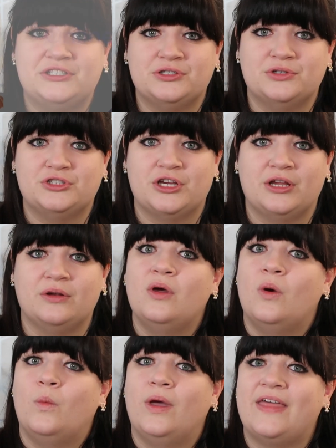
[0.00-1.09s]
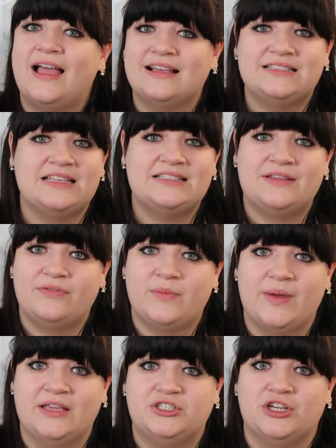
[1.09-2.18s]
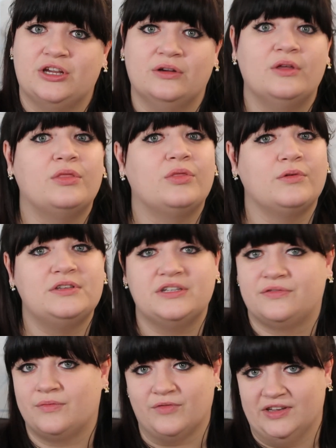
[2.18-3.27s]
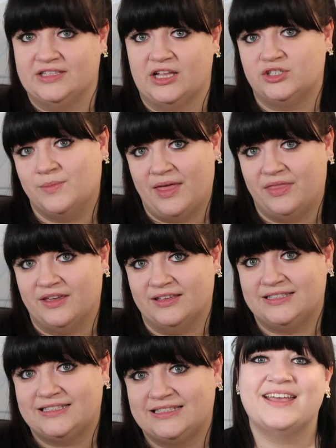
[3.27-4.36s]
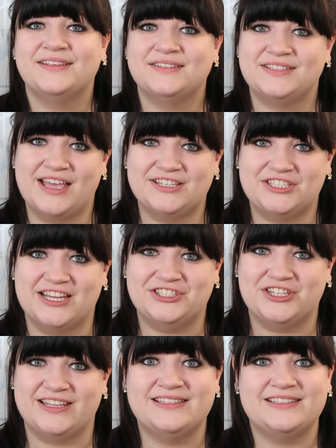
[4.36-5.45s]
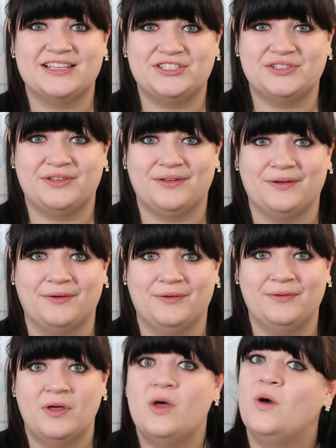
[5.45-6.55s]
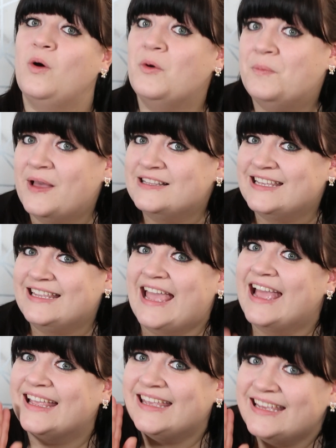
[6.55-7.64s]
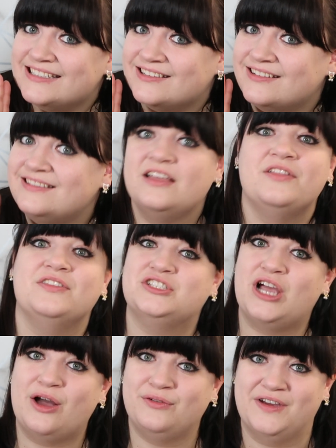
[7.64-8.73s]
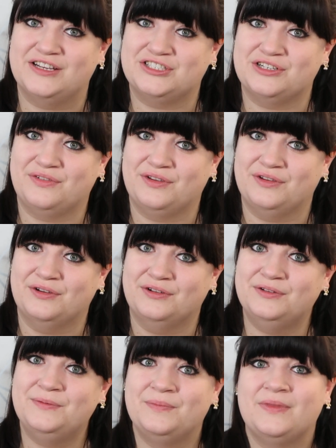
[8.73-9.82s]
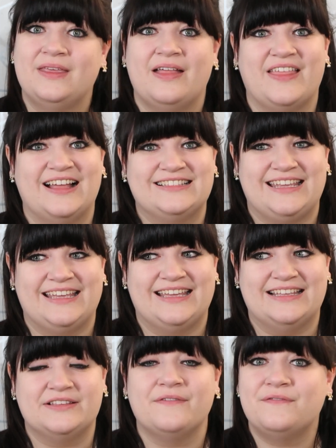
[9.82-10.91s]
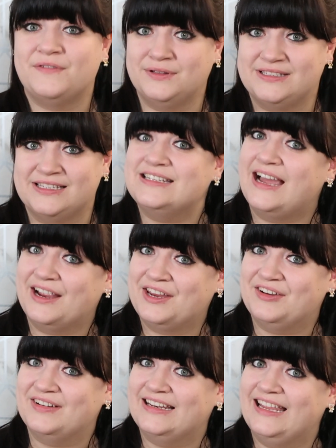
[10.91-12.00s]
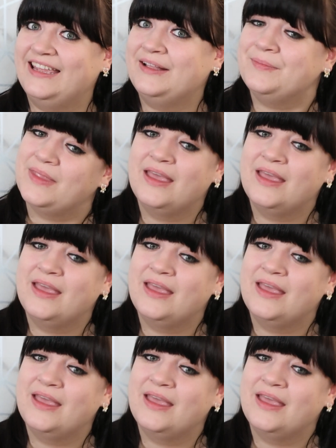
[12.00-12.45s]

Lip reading: children with access to information through different research methods. Search engines such as Google, or better yet, Kiddle, the child version of Google, that is filtered accurately,